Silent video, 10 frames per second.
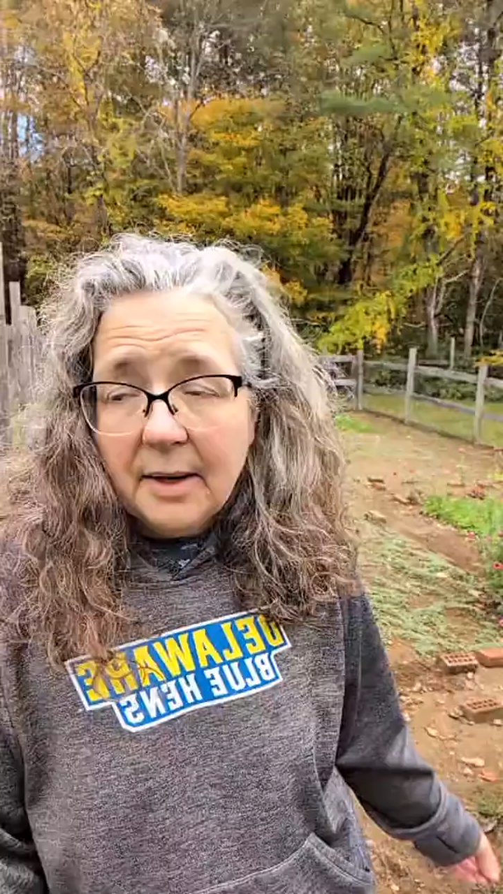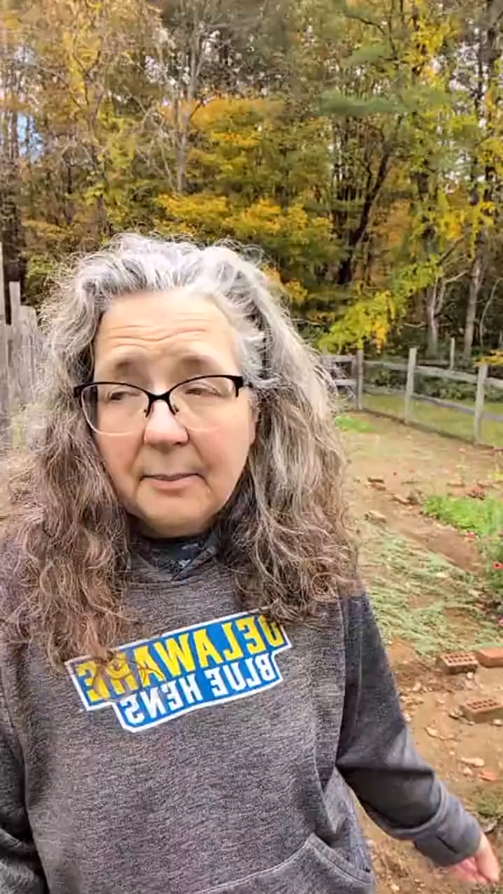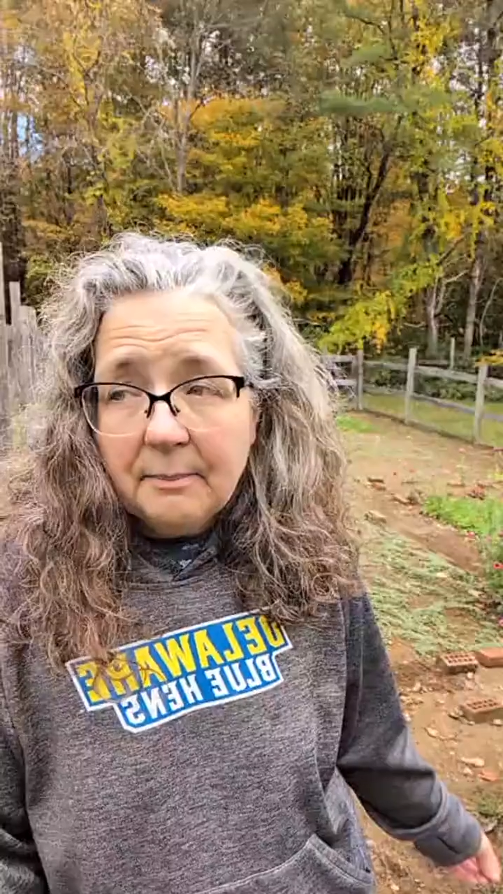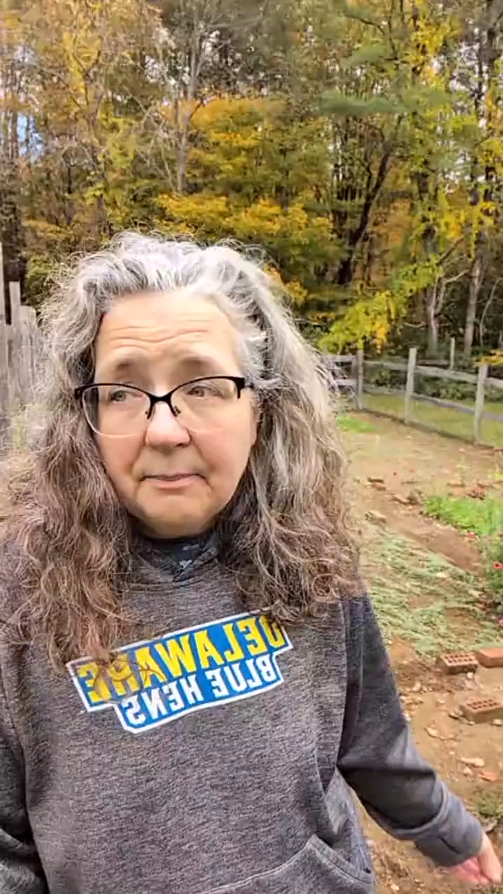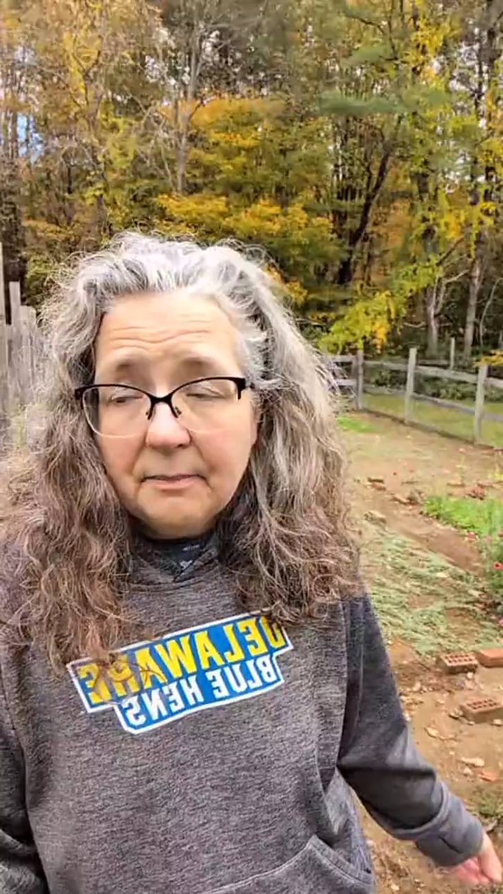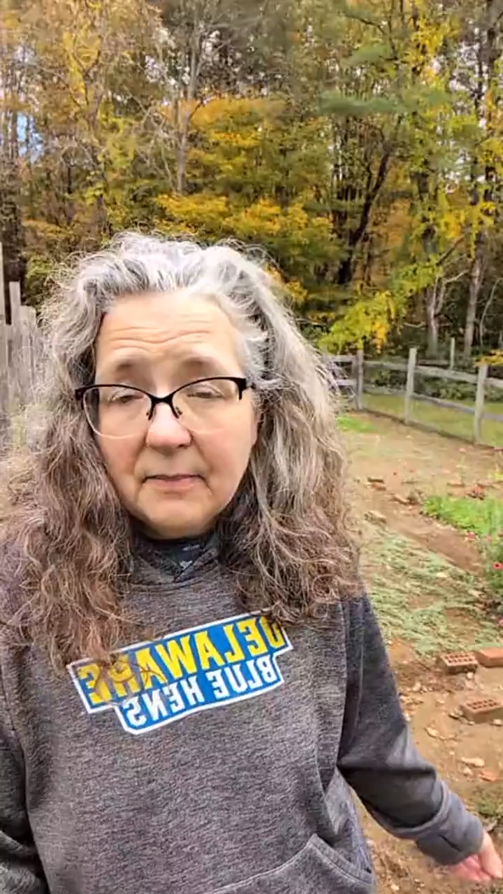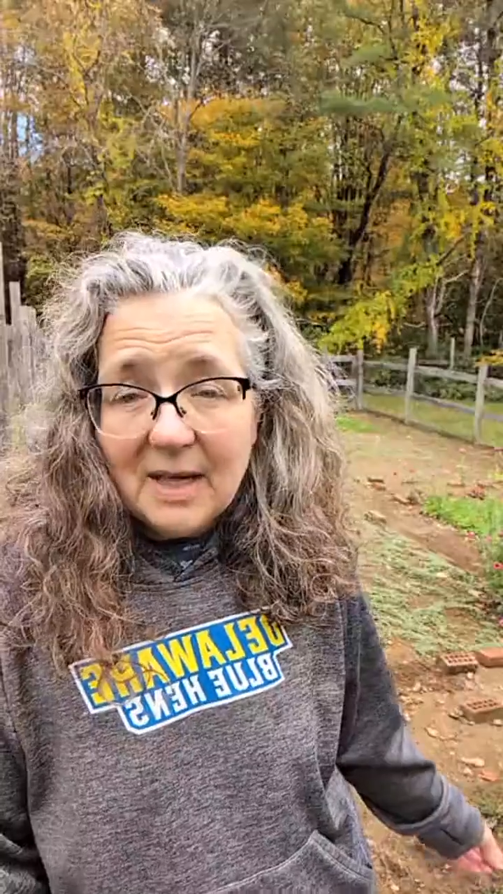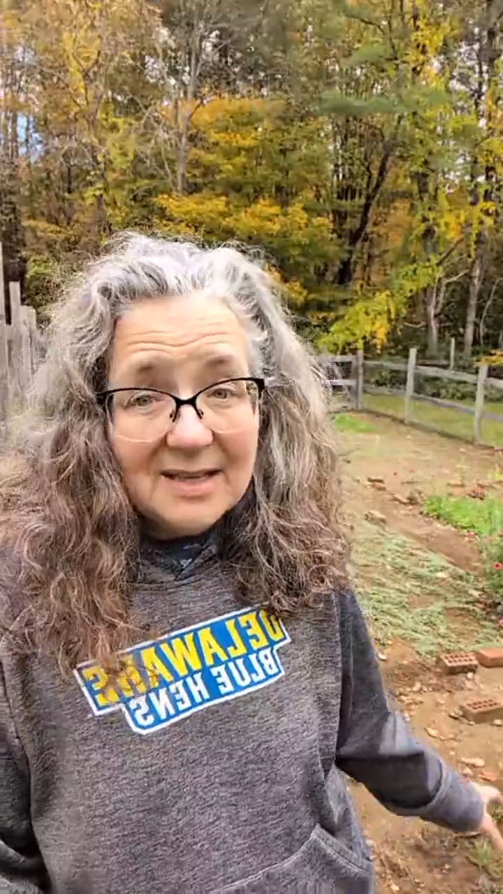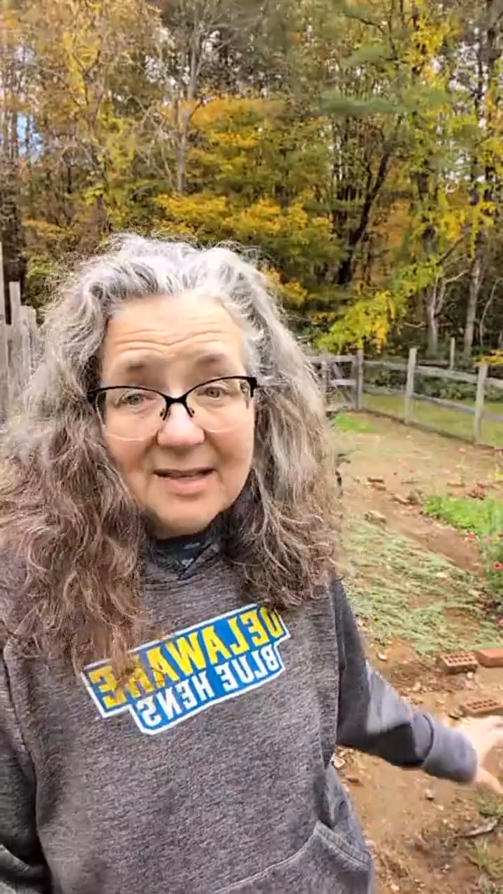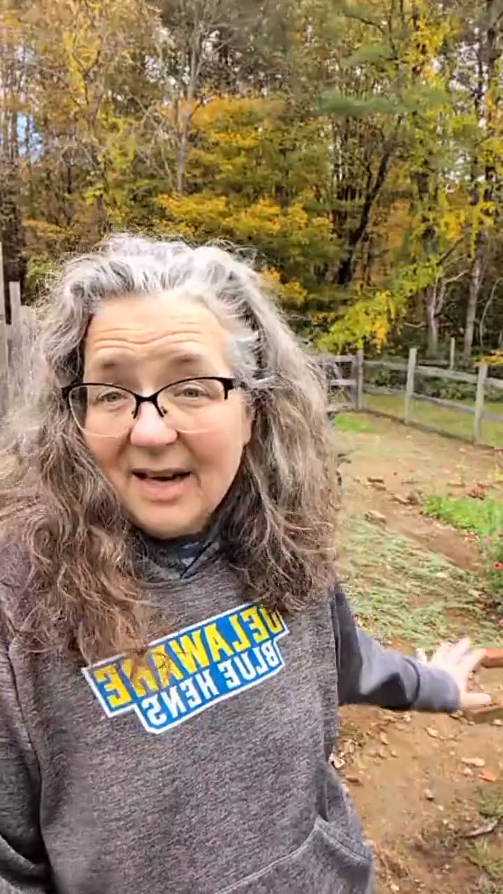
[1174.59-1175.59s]
Um,
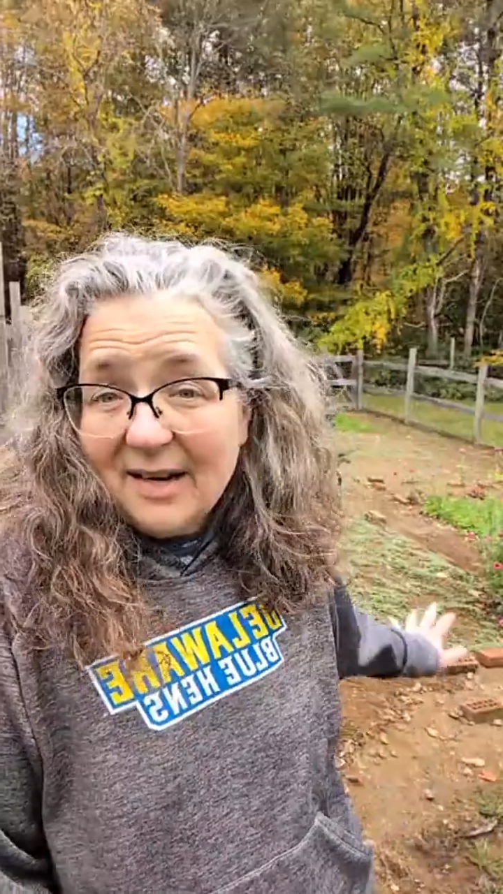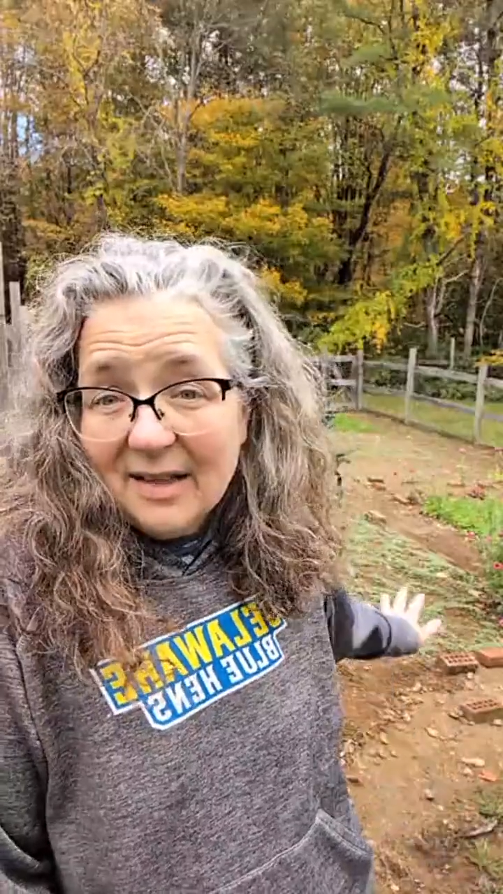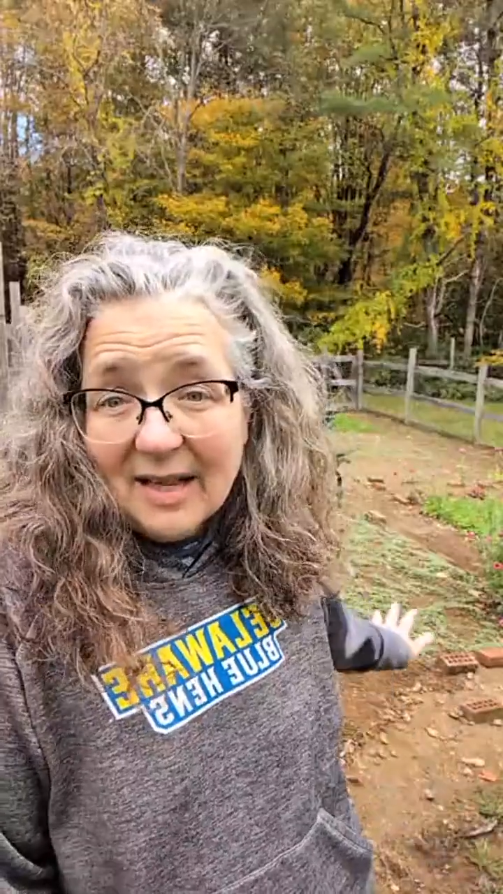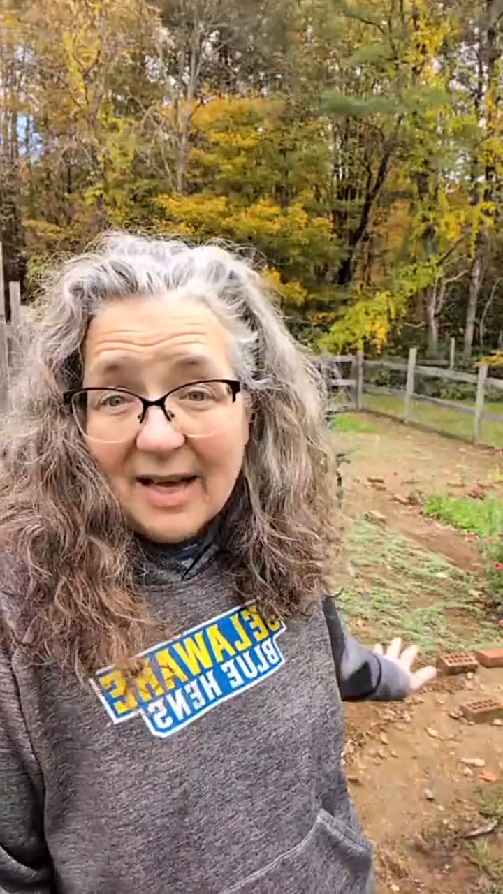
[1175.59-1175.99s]
it's not